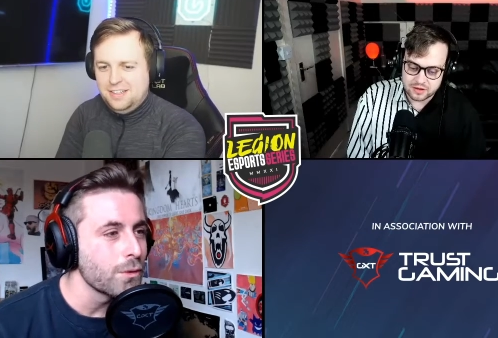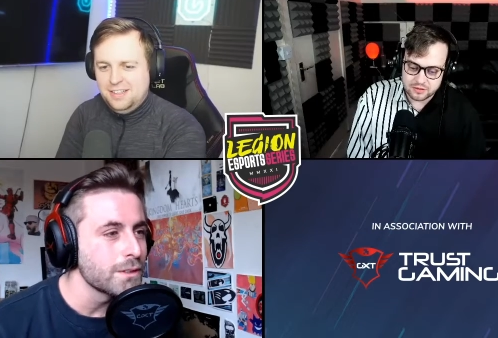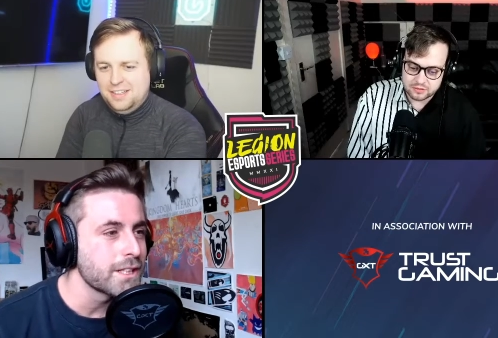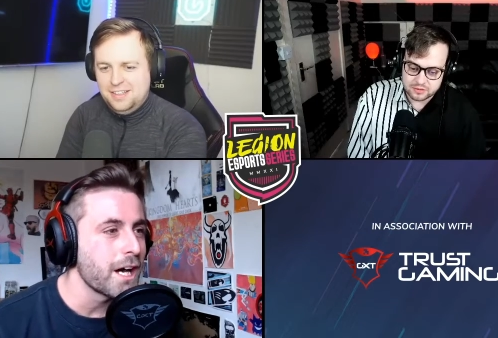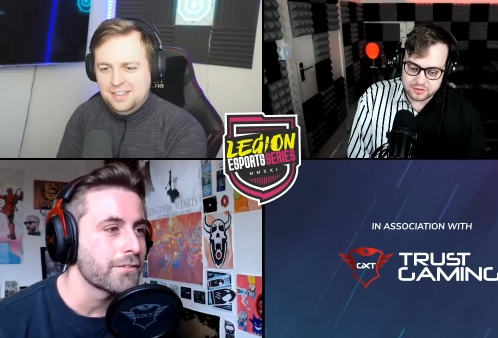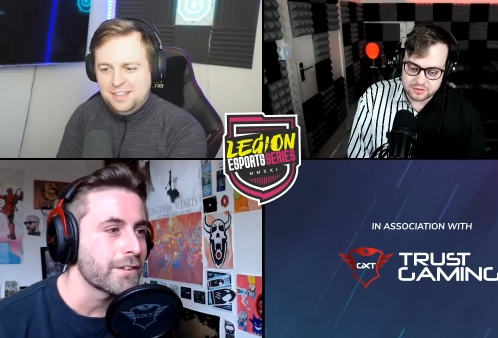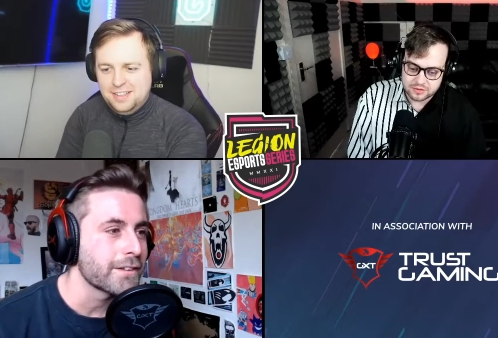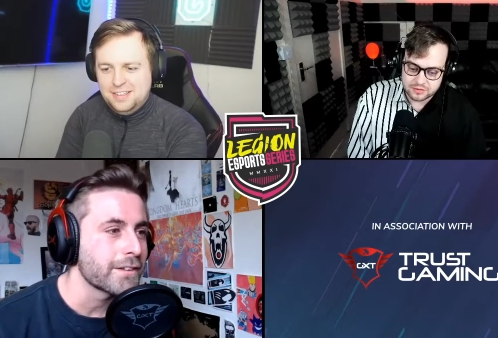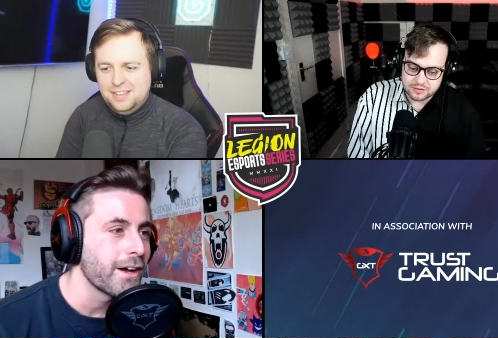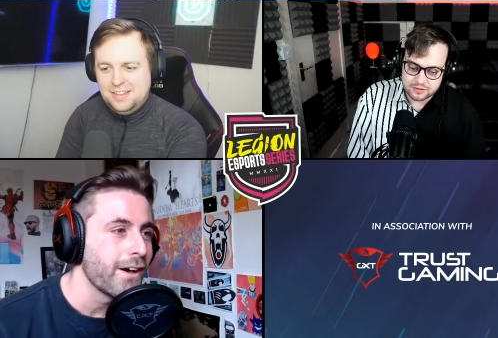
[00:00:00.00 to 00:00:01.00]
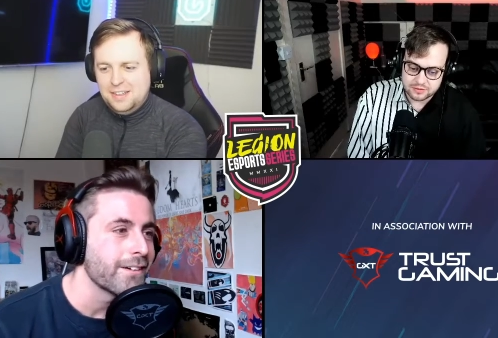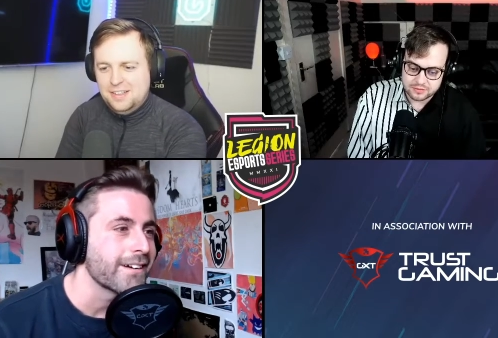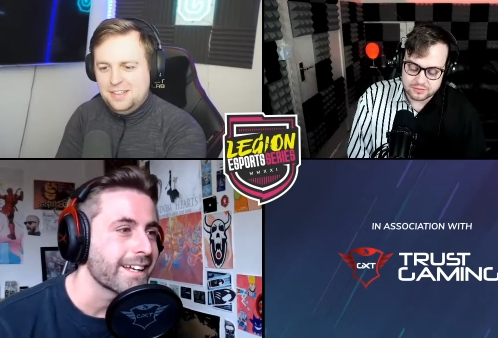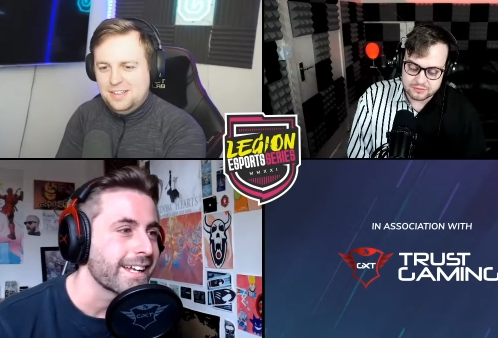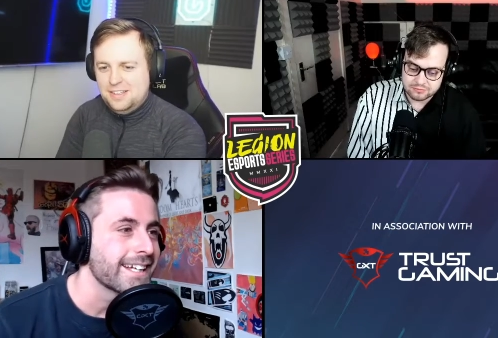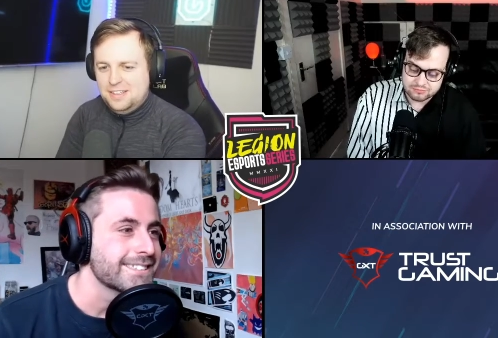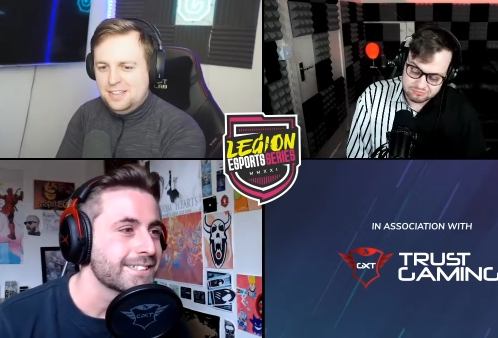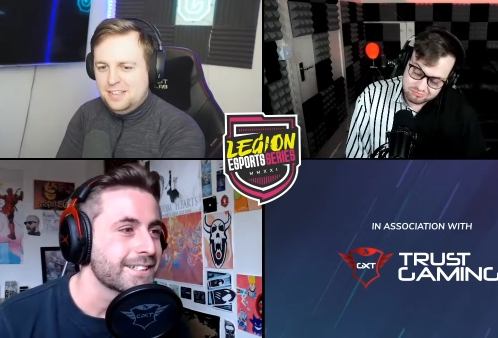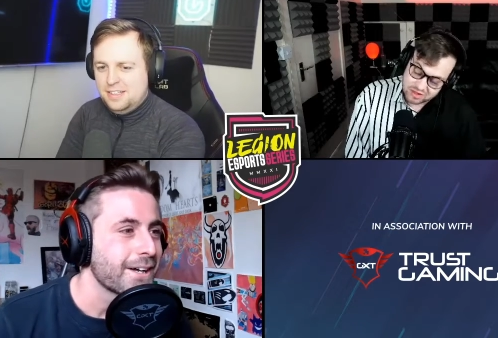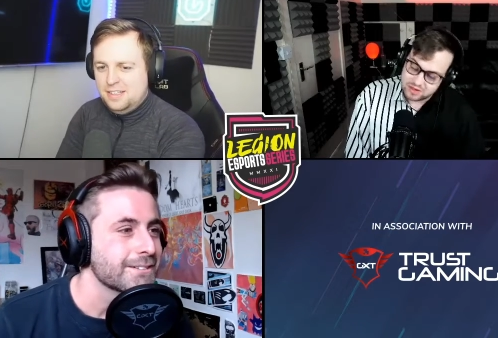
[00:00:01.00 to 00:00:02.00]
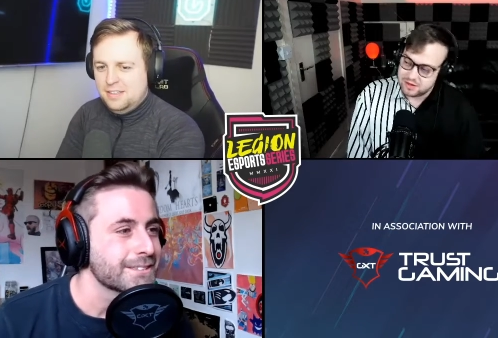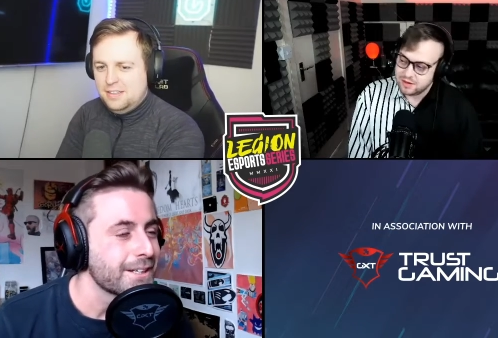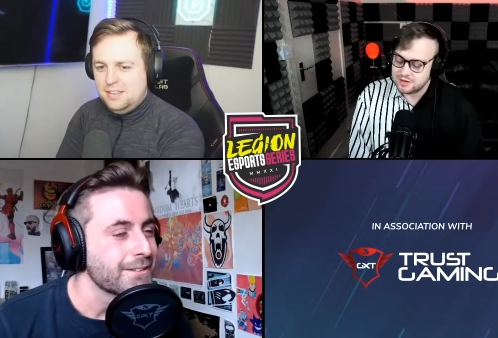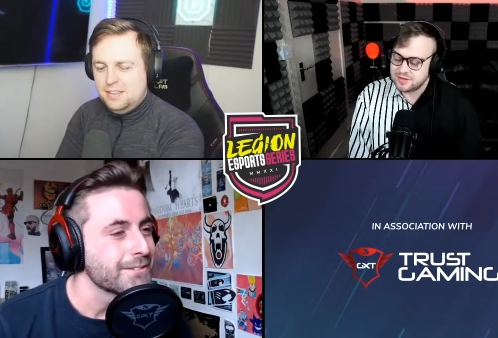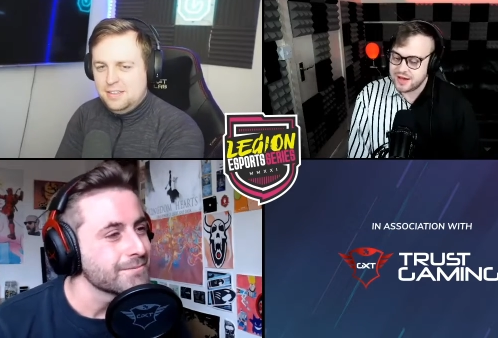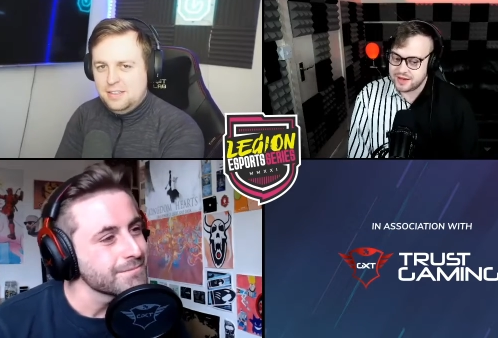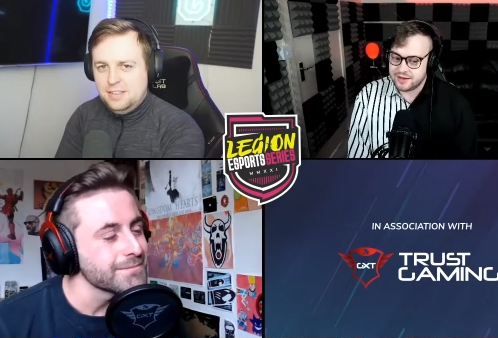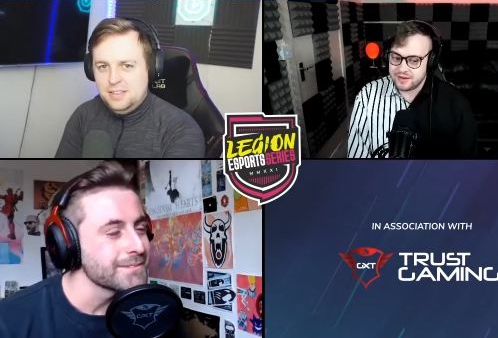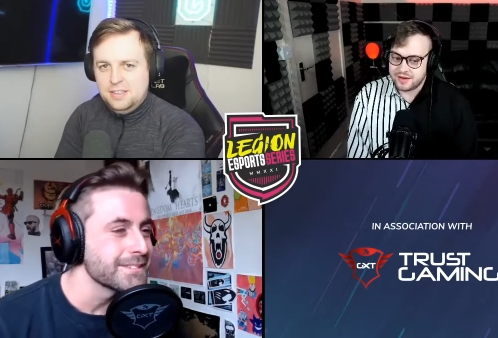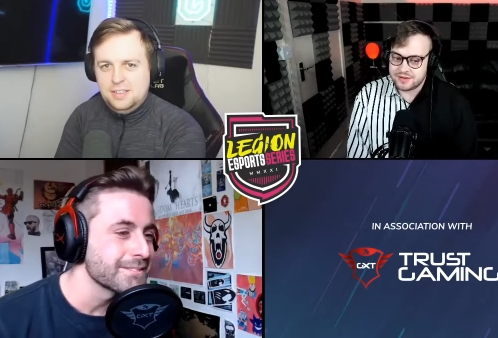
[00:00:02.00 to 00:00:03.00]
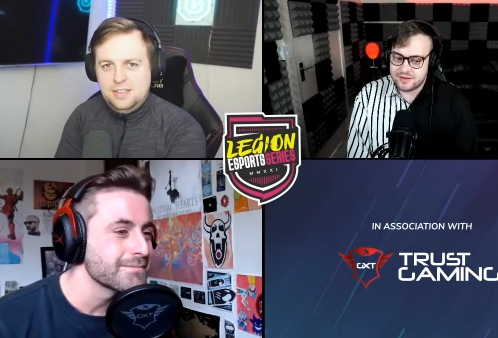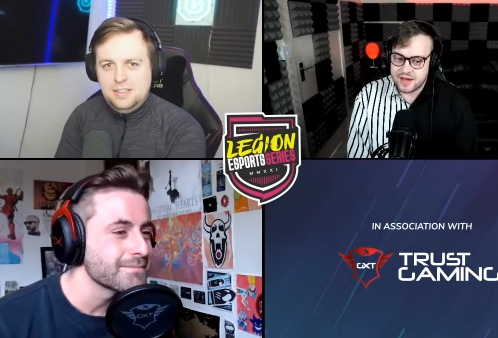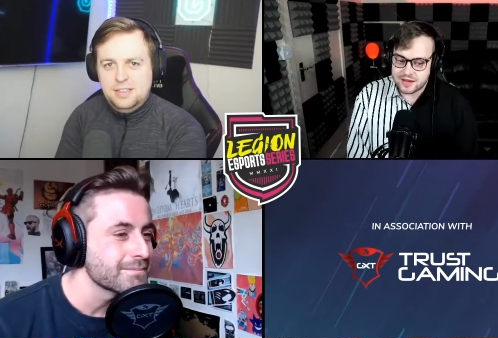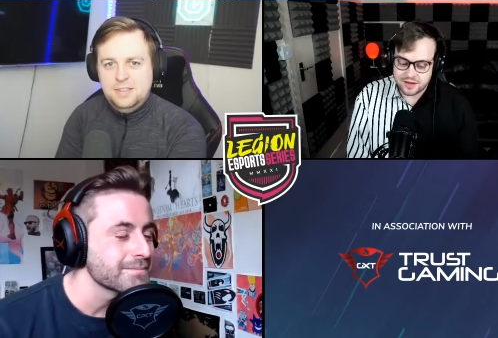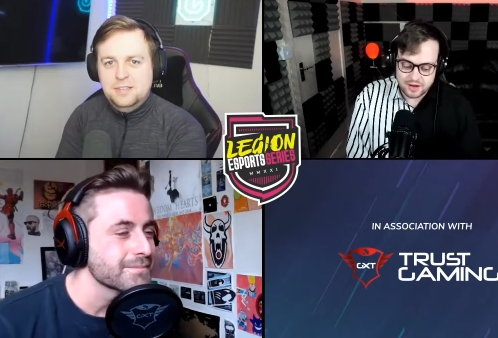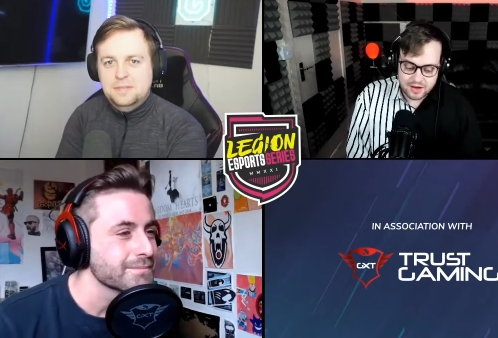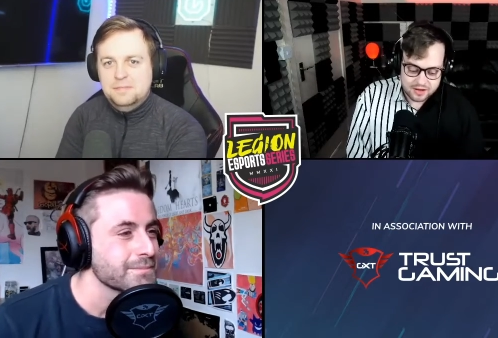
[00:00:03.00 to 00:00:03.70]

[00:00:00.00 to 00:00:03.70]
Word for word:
Speaker 1: Well, it rolls know? off the tongue, I guess, you know. So I'll take it. I'll take it.